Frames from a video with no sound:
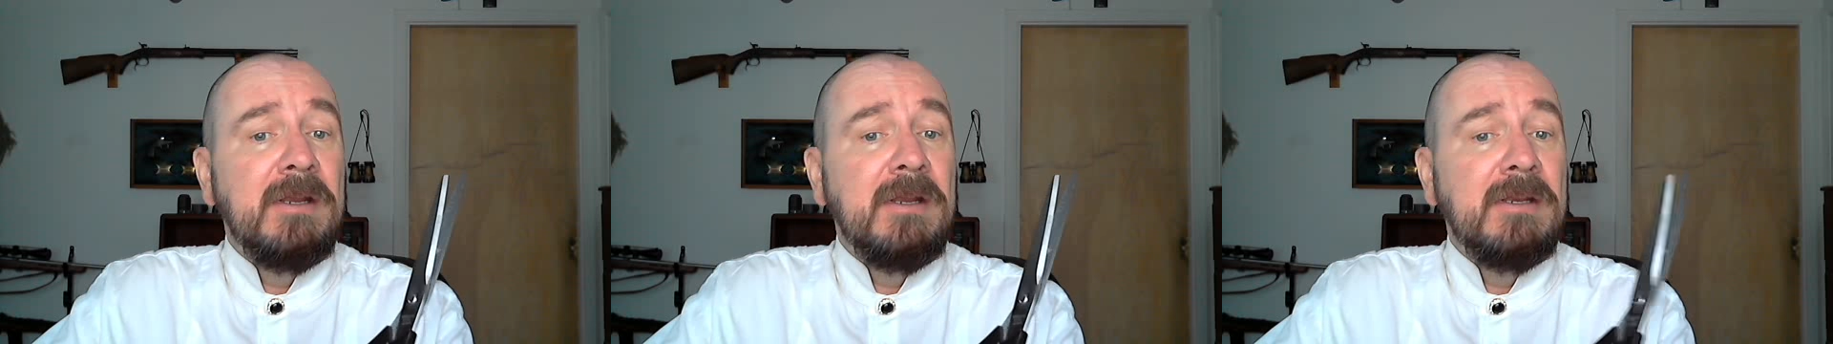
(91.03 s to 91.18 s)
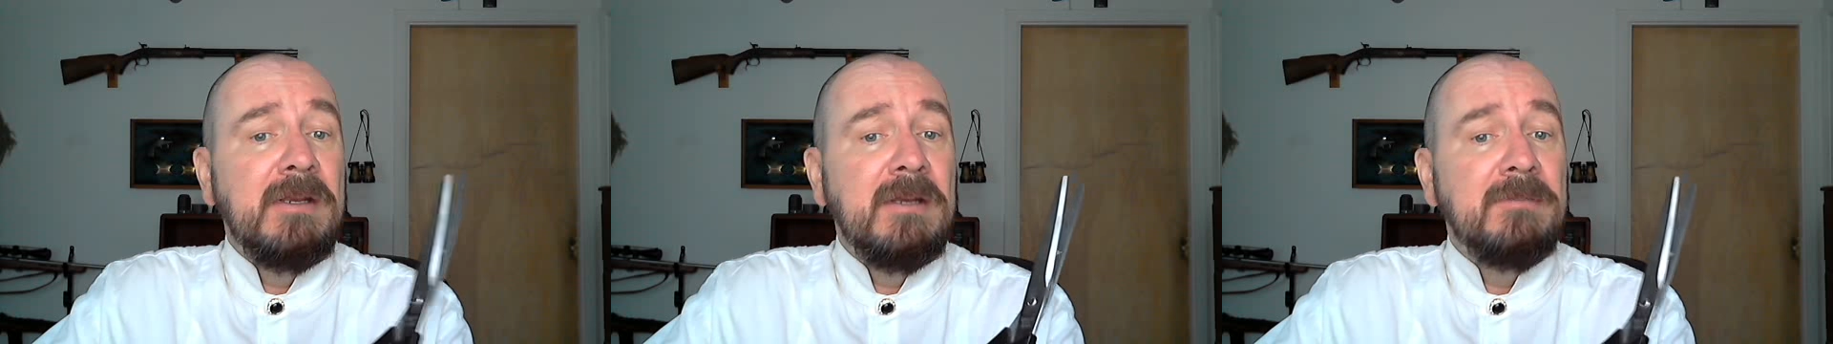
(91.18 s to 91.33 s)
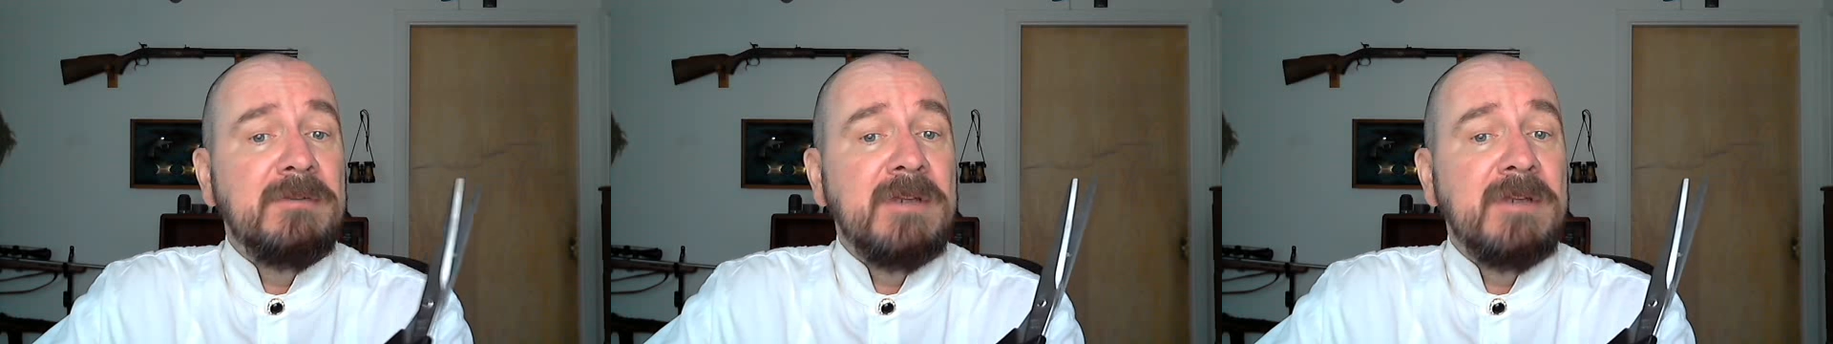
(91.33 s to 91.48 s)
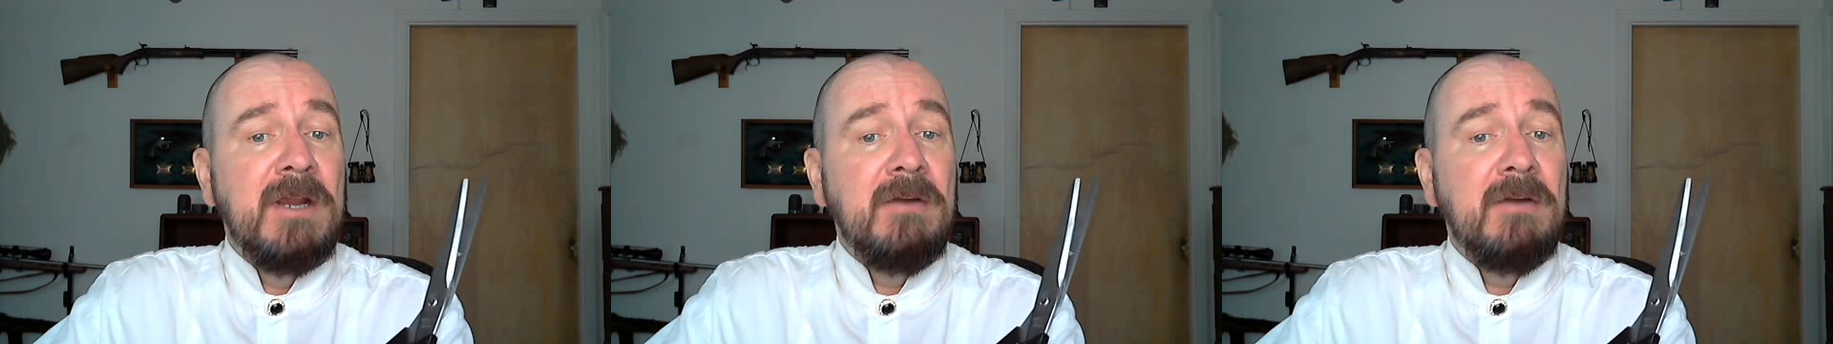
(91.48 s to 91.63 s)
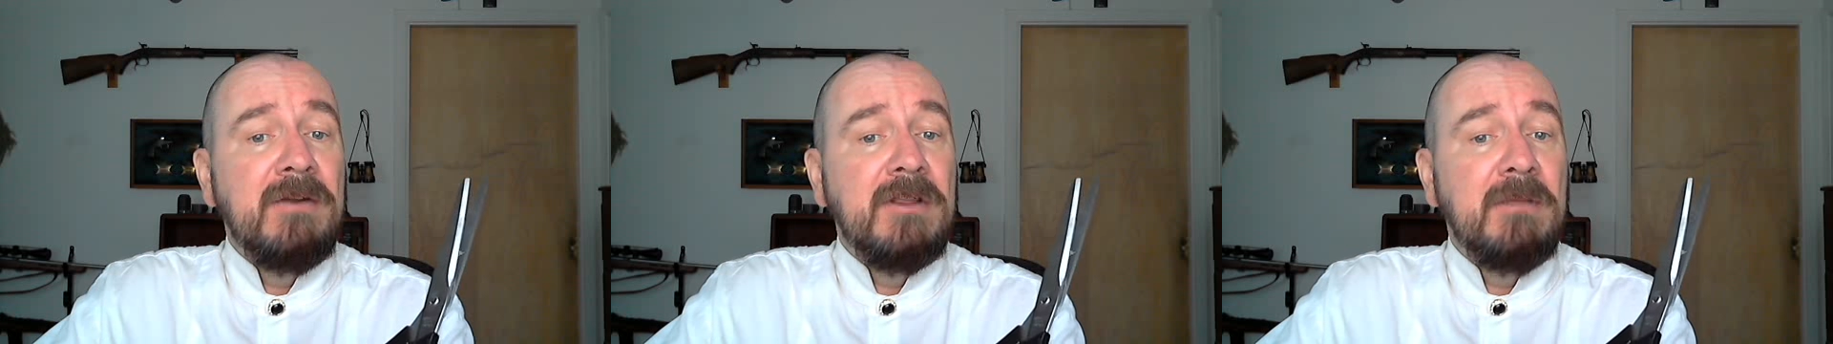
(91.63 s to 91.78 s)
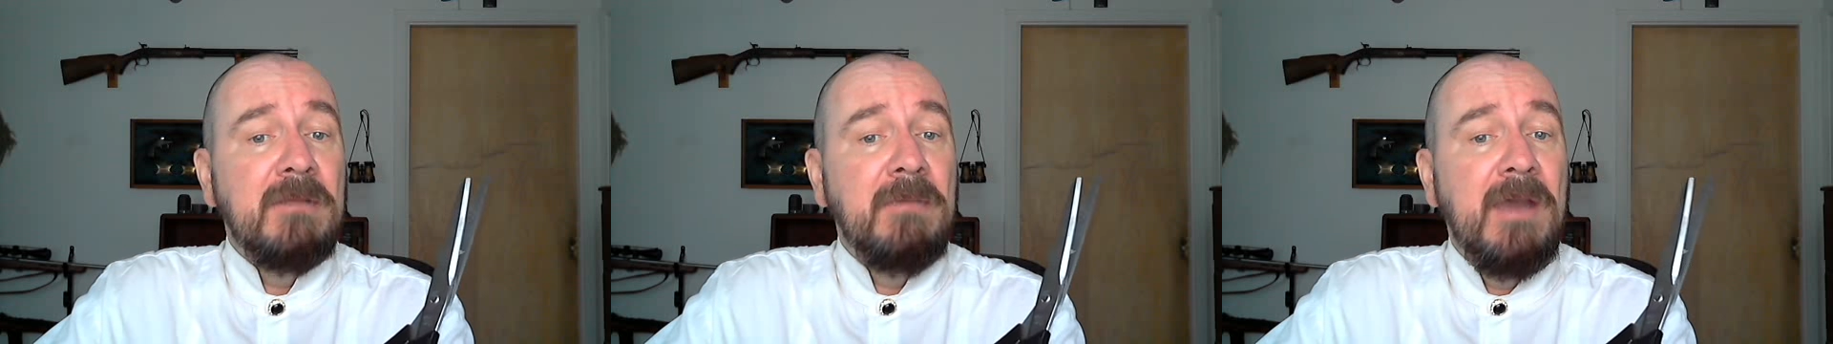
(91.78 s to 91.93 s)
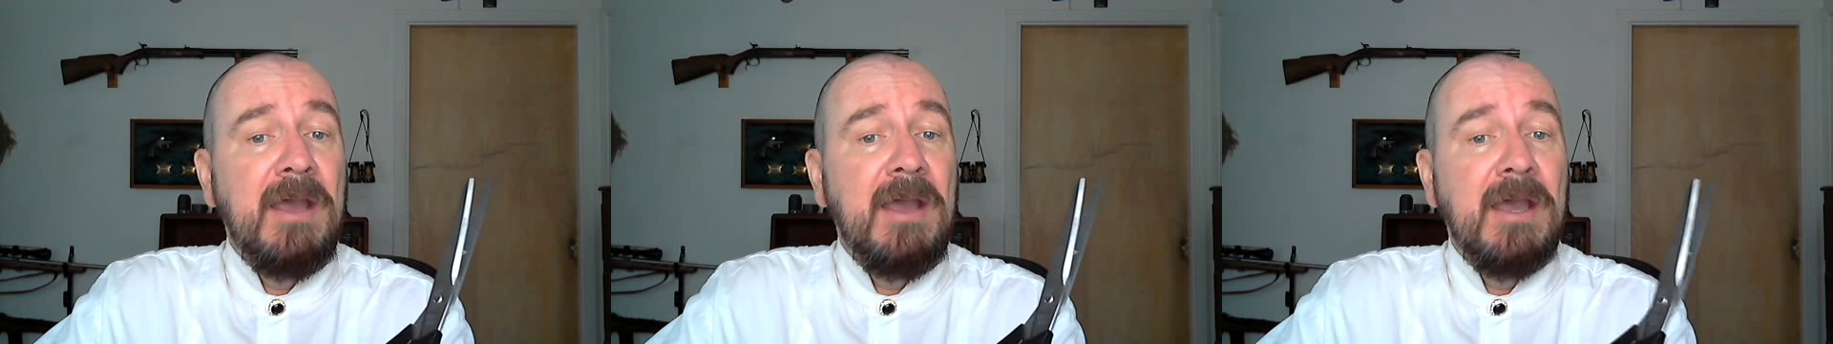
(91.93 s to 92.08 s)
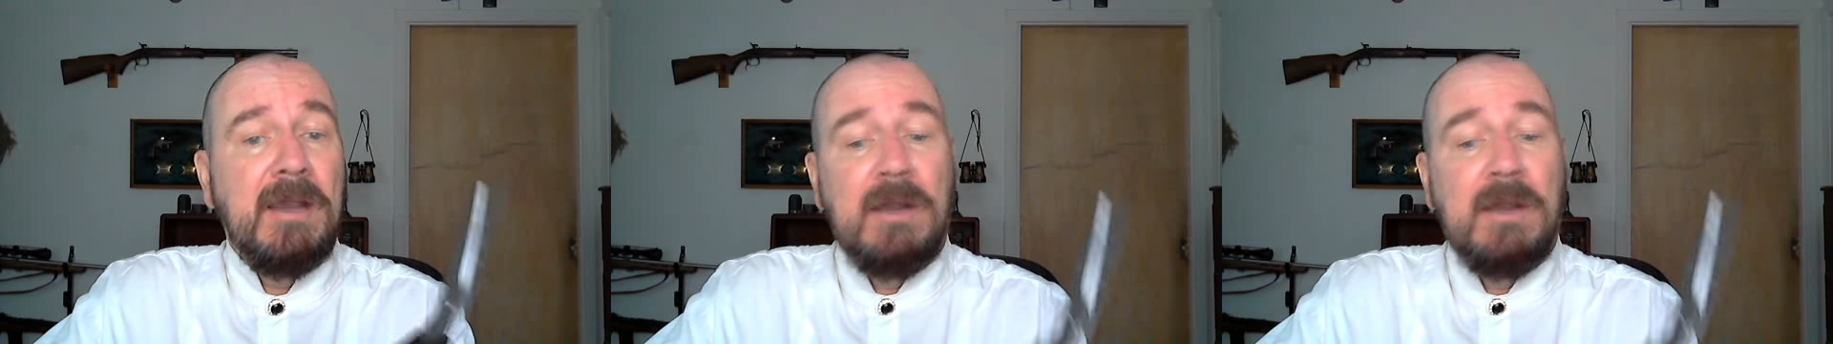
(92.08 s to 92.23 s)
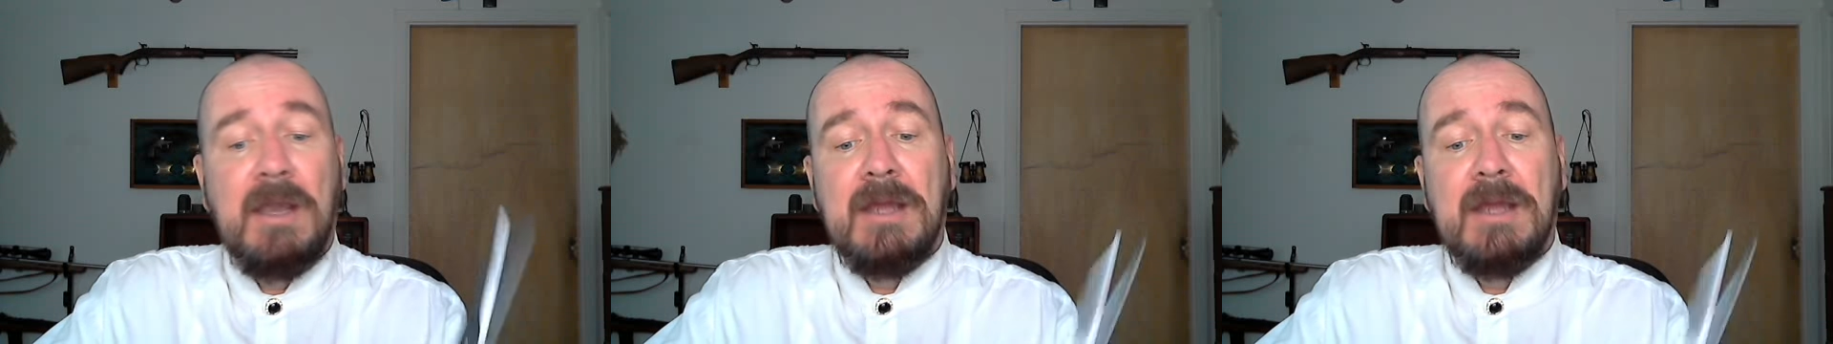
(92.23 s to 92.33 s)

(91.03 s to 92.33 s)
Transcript: end up tearing the bag